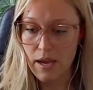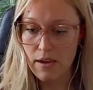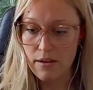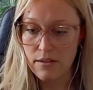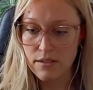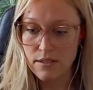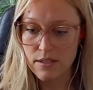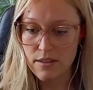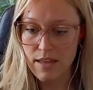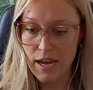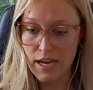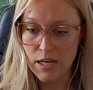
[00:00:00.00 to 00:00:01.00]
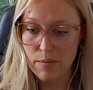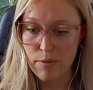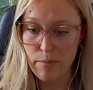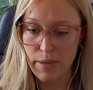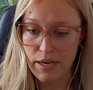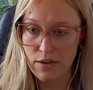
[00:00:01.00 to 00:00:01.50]
And that kind of
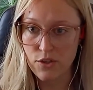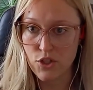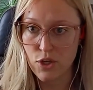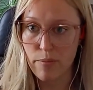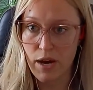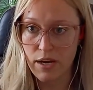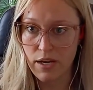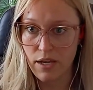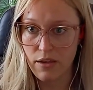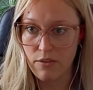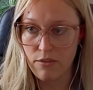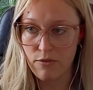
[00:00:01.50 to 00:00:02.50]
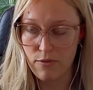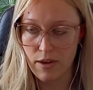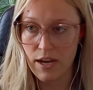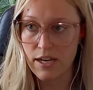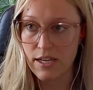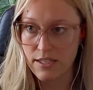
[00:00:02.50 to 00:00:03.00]
prepares your body,
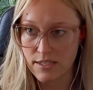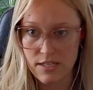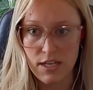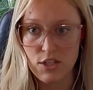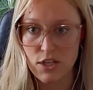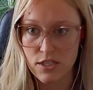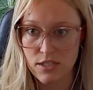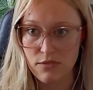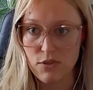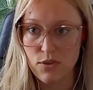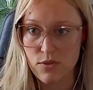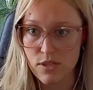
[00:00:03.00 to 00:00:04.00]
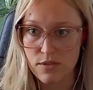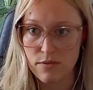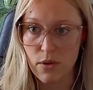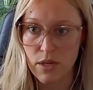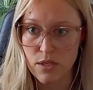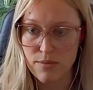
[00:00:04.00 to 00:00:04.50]
kind of gets the digestive juices
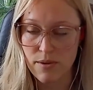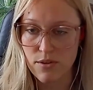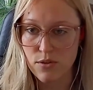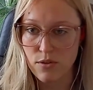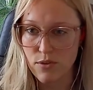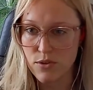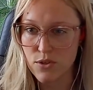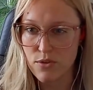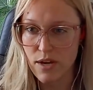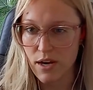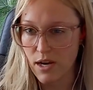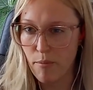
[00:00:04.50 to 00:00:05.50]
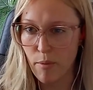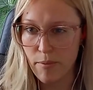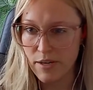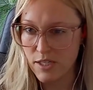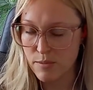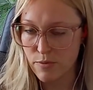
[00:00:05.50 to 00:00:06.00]
flowing as well. So if you do that a couple
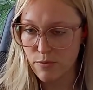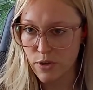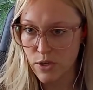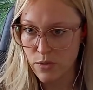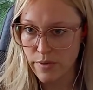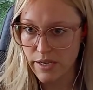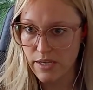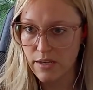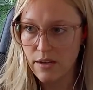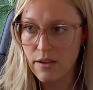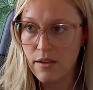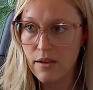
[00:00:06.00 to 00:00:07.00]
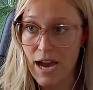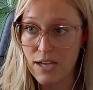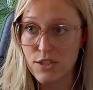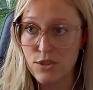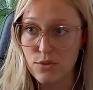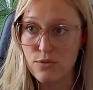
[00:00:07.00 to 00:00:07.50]
minutes before you eat,
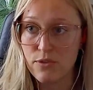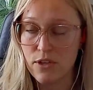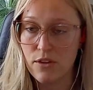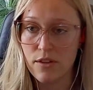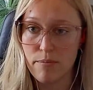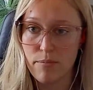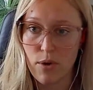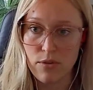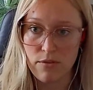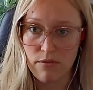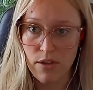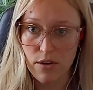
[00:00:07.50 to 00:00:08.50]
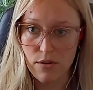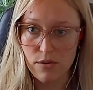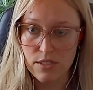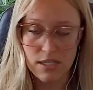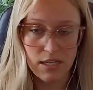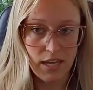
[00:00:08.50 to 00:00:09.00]
I do feel that both of
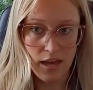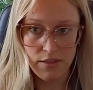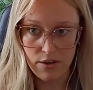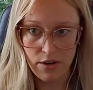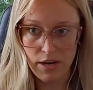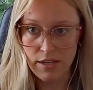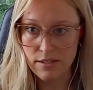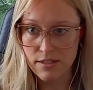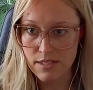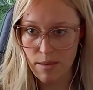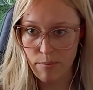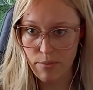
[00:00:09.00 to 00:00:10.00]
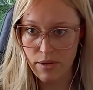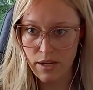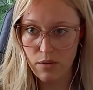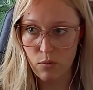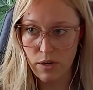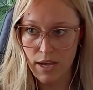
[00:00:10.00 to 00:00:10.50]
those together and
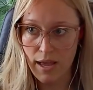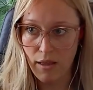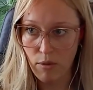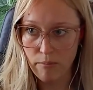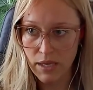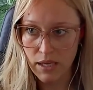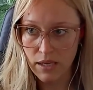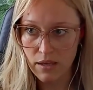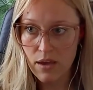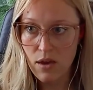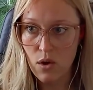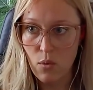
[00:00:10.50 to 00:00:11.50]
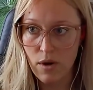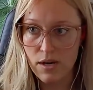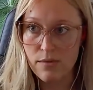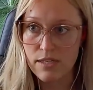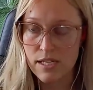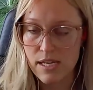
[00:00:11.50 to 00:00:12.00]
separate would help me when
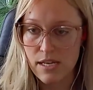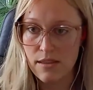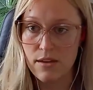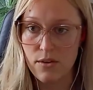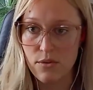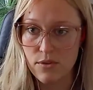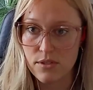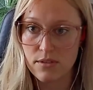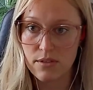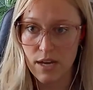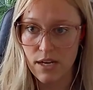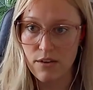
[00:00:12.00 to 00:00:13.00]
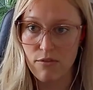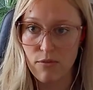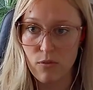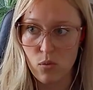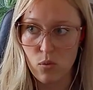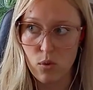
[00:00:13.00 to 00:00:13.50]
I was in those kind of
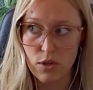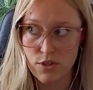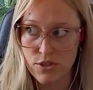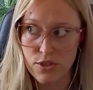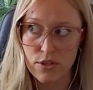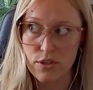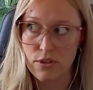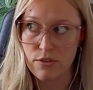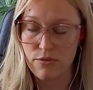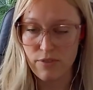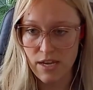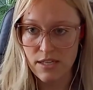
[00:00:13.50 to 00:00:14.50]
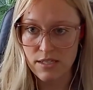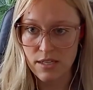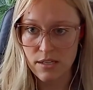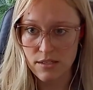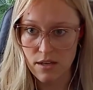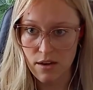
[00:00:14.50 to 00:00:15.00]
worser
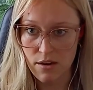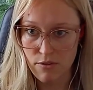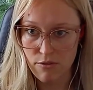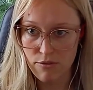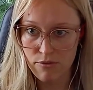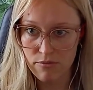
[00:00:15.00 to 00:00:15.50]
phases of